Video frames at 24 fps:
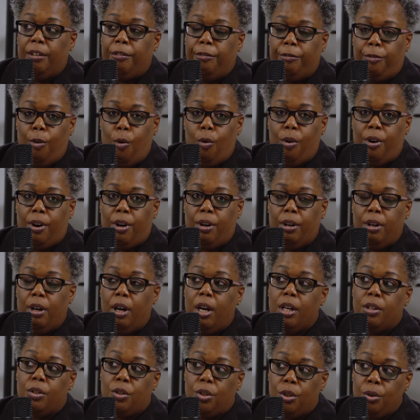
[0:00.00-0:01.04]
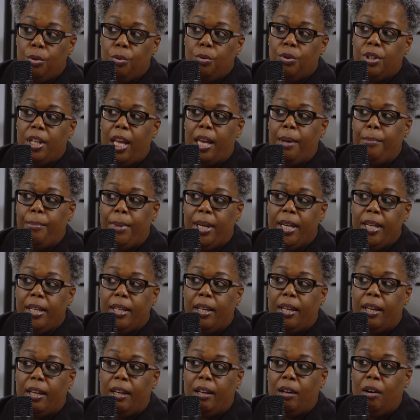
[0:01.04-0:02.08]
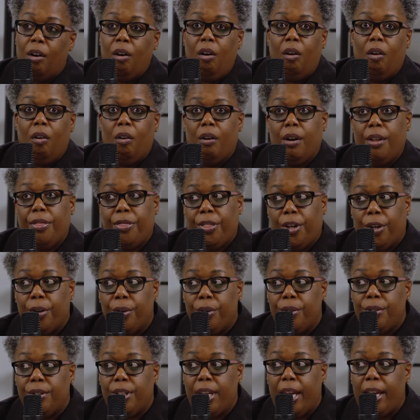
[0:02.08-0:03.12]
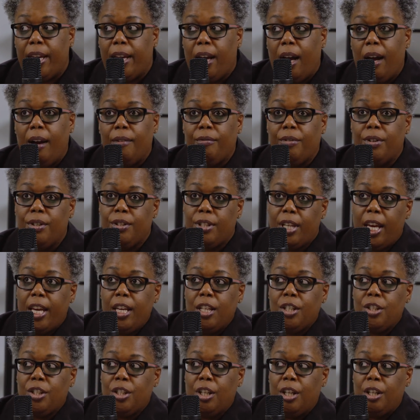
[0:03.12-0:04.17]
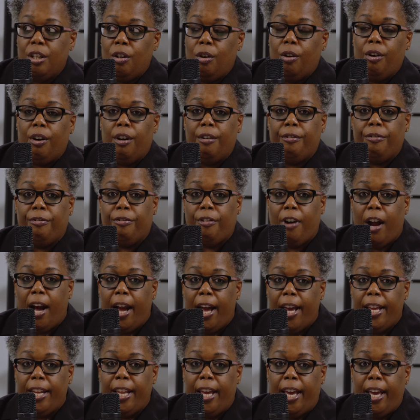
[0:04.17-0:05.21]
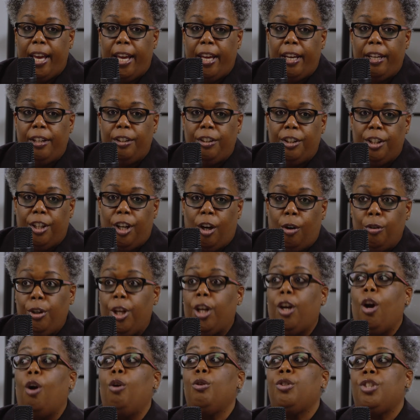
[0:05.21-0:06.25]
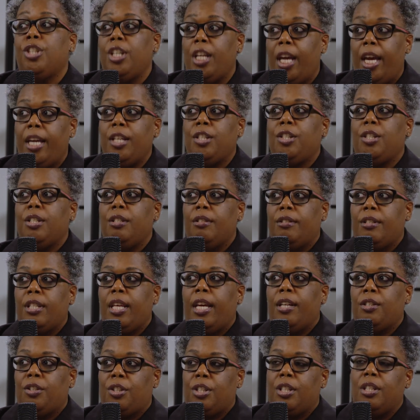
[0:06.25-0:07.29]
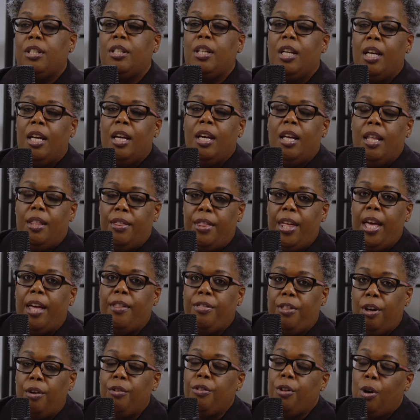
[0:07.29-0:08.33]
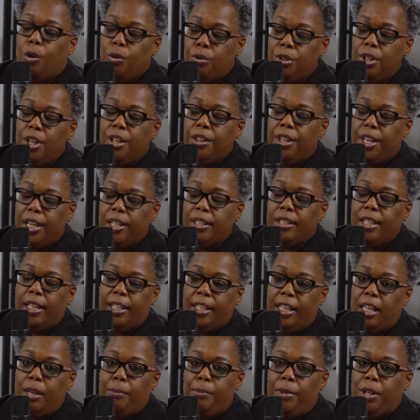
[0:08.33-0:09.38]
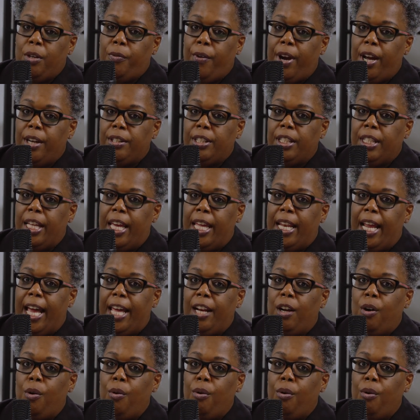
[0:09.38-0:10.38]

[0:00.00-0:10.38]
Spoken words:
for a Tuesday meeting or a Thursday conversation or a Friday, negotiation session. That those are the things that keep me grounded. And I